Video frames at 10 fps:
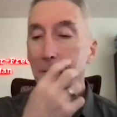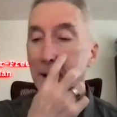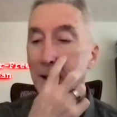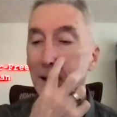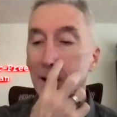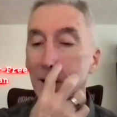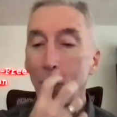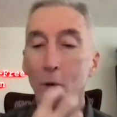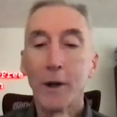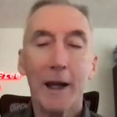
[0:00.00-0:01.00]
being
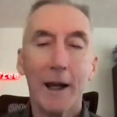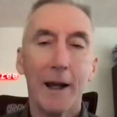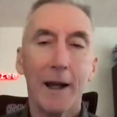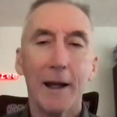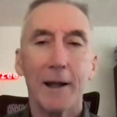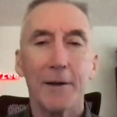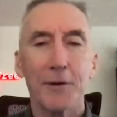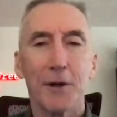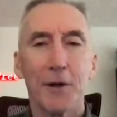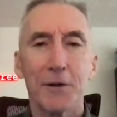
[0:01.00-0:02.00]
okay, and
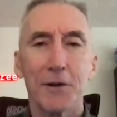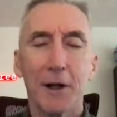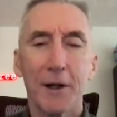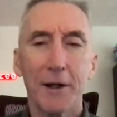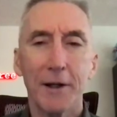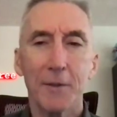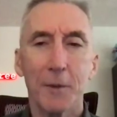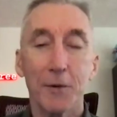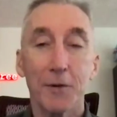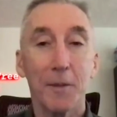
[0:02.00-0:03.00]
there's all studies
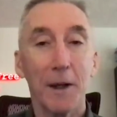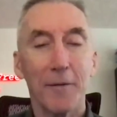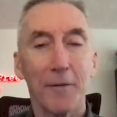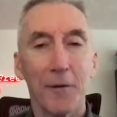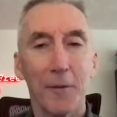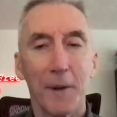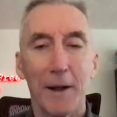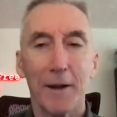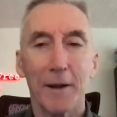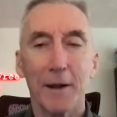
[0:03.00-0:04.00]
mostly paid for
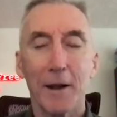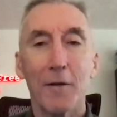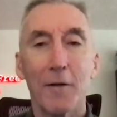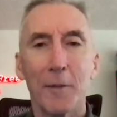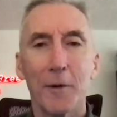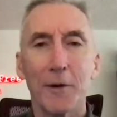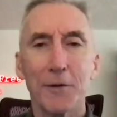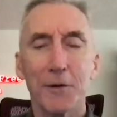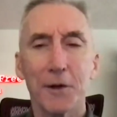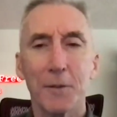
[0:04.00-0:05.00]
by the coffee
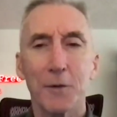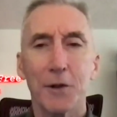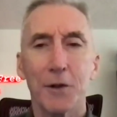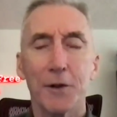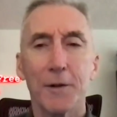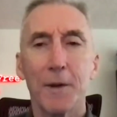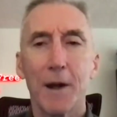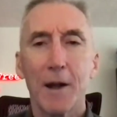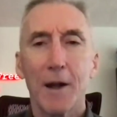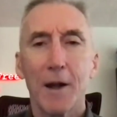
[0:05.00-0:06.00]
producers, I'm sure,
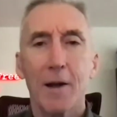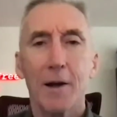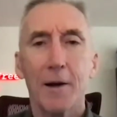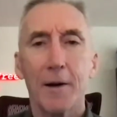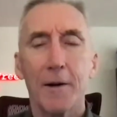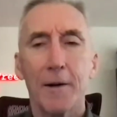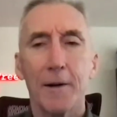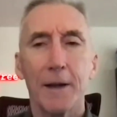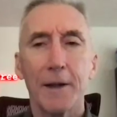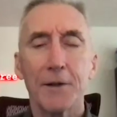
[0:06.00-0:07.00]

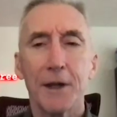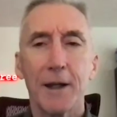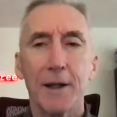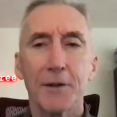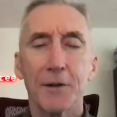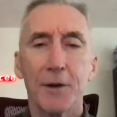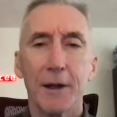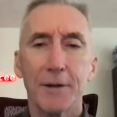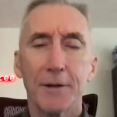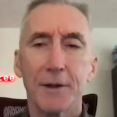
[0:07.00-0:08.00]
that say it's
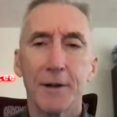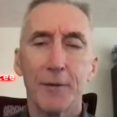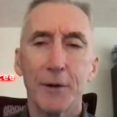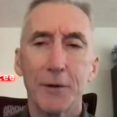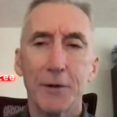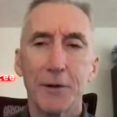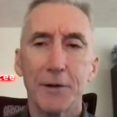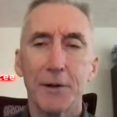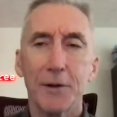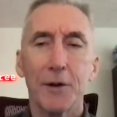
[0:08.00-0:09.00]
this and it
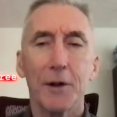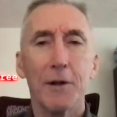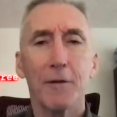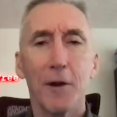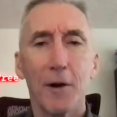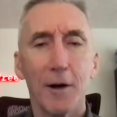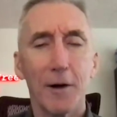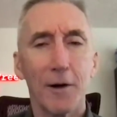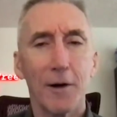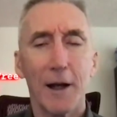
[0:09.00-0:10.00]
reduces, you live
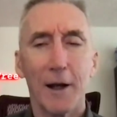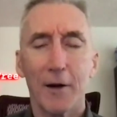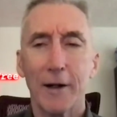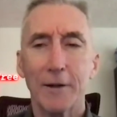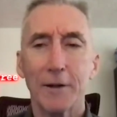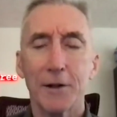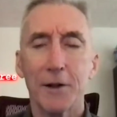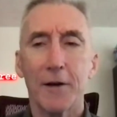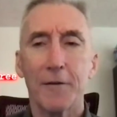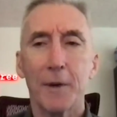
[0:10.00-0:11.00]
longer, all kind of crazy
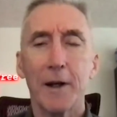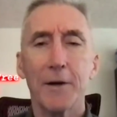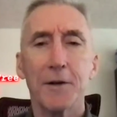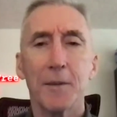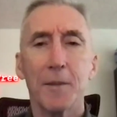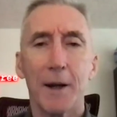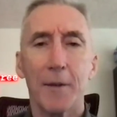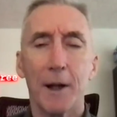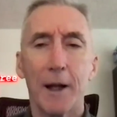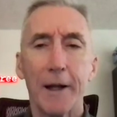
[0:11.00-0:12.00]
stuff. But here's the
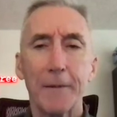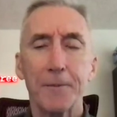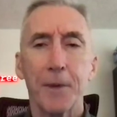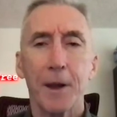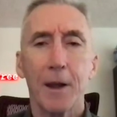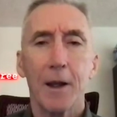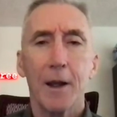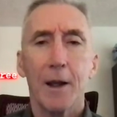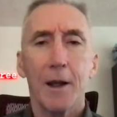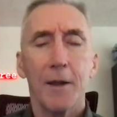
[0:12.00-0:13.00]
bottom line.
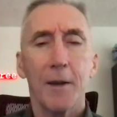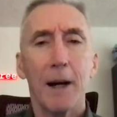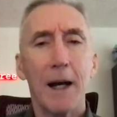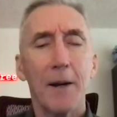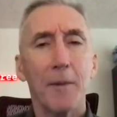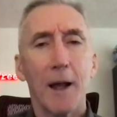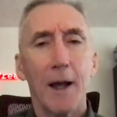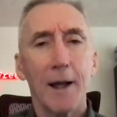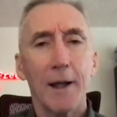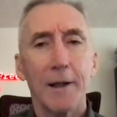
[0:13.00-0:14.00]
The bottom
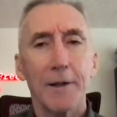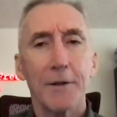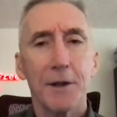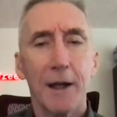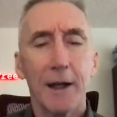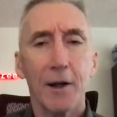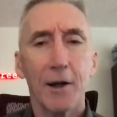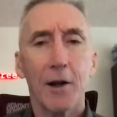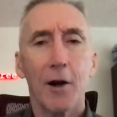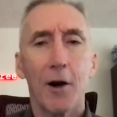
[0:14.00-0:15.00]
line is that
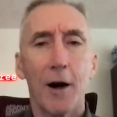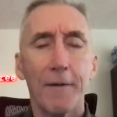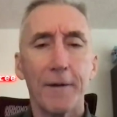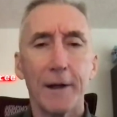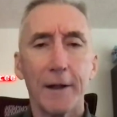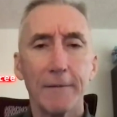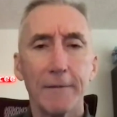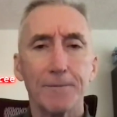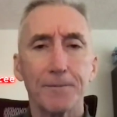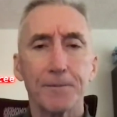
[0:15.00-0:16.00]
coffee